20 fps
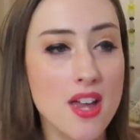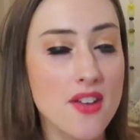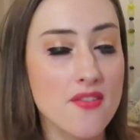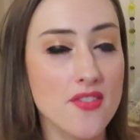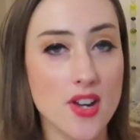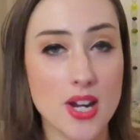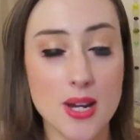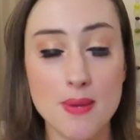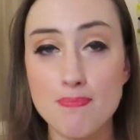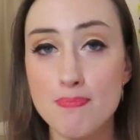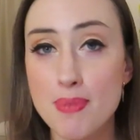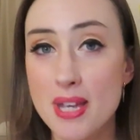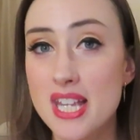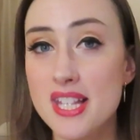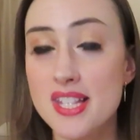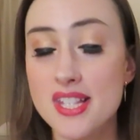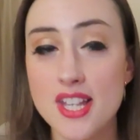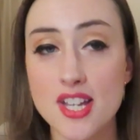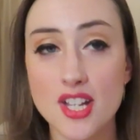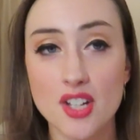Very
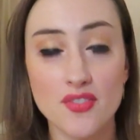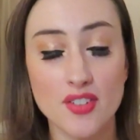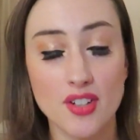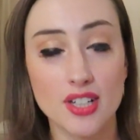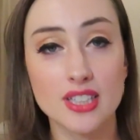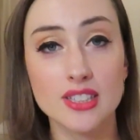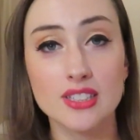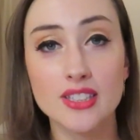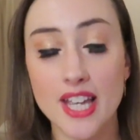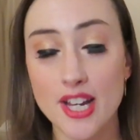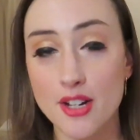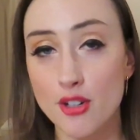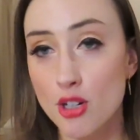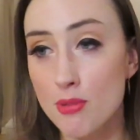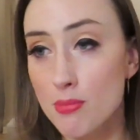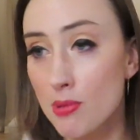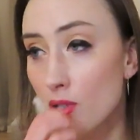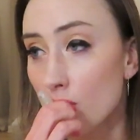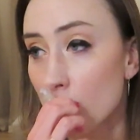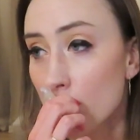basic, very
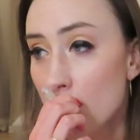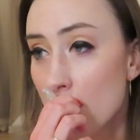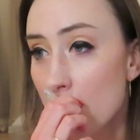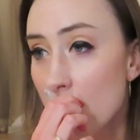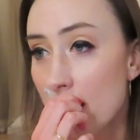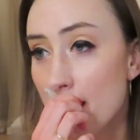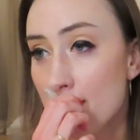layerable,